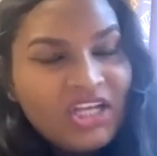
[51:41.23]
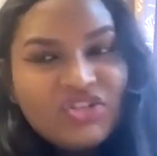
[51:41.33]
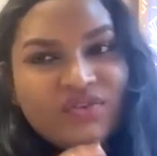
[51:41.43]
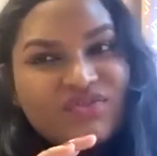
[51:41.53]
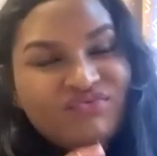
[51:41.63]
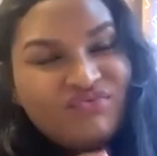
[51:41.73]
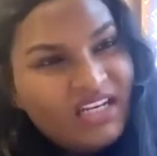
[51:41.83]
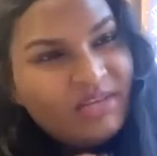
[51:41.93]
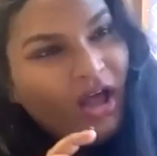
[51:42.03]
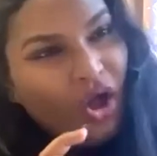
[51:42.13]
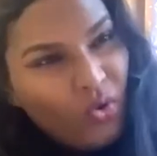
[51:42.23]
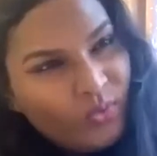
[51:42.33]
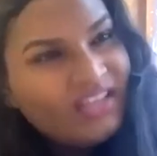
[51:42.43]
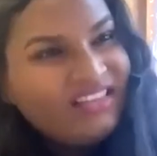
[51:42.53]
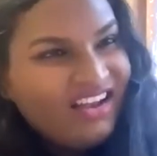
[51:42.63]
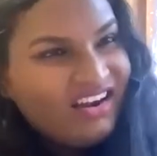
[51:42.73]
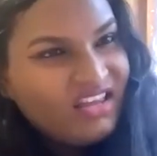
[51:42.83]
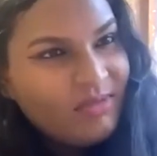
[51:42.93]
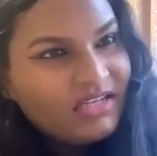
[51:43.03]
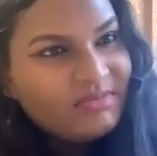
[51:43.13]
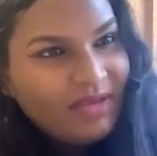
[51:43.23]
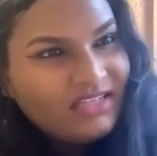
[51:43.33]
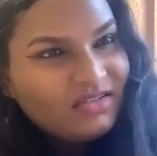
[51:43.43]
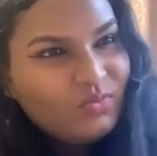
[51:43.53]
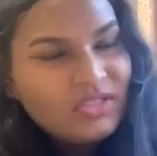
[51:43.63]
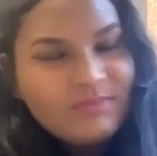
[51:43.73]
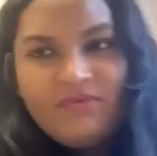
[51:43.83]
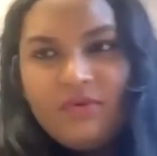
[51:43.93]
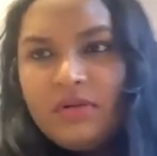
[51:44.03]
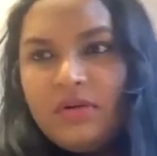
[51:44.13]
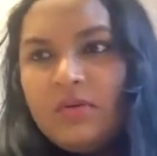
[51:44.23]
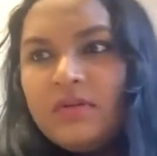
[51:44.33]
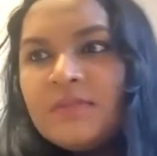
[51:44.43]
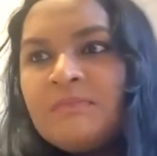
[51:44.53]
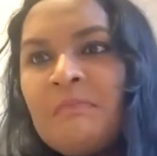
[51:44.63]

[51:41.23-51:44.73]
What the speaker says: So it's really about honing the argument based on what's before the court.